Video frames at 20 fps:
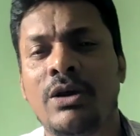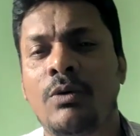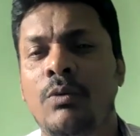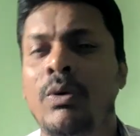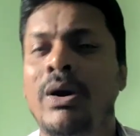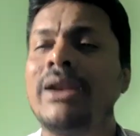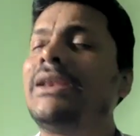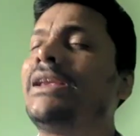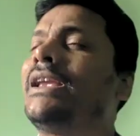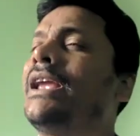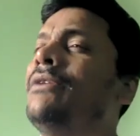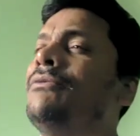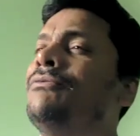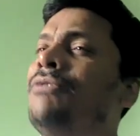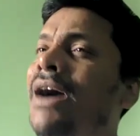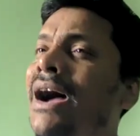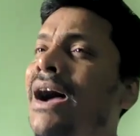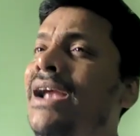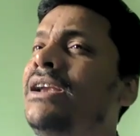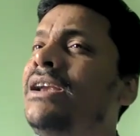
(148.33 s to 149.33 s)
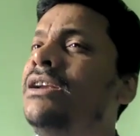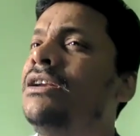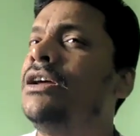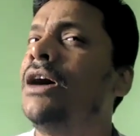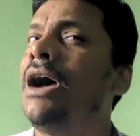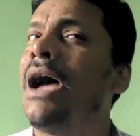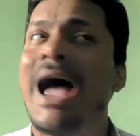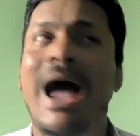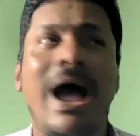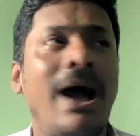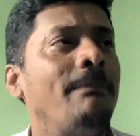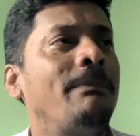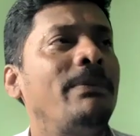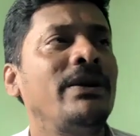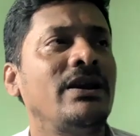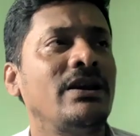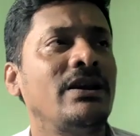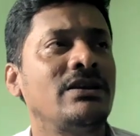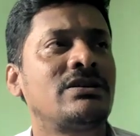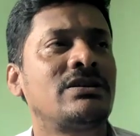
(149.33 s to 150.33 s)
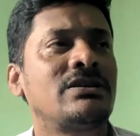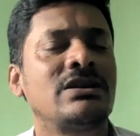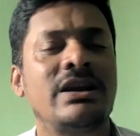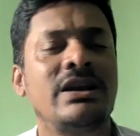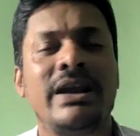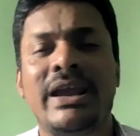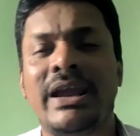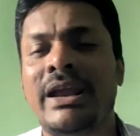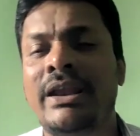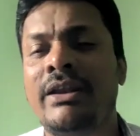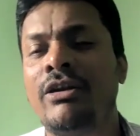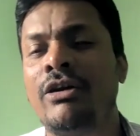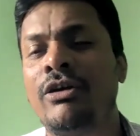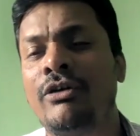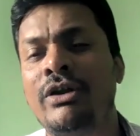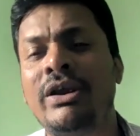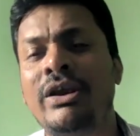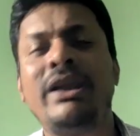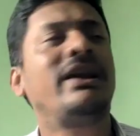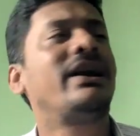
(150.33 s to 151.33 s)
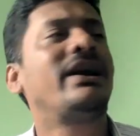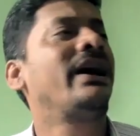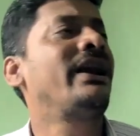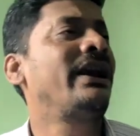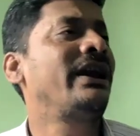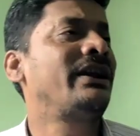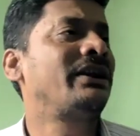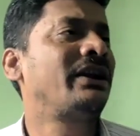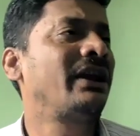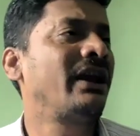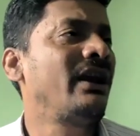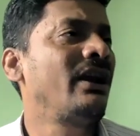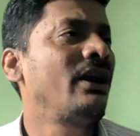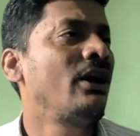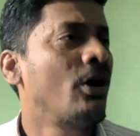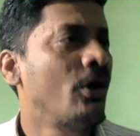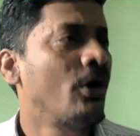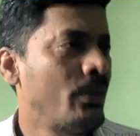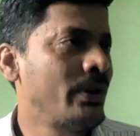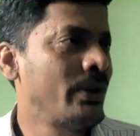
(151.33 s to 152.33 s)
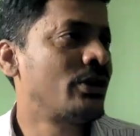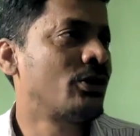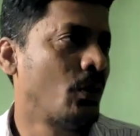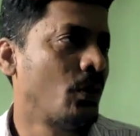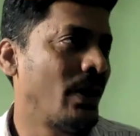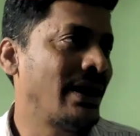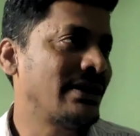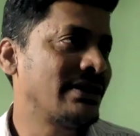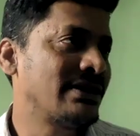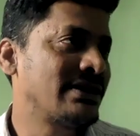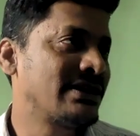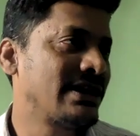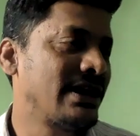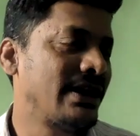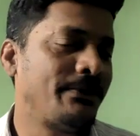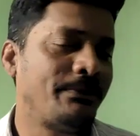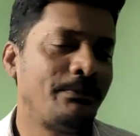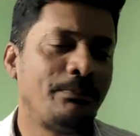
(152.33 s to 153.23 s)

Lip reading: one can find happiness in reconnecting with oneself.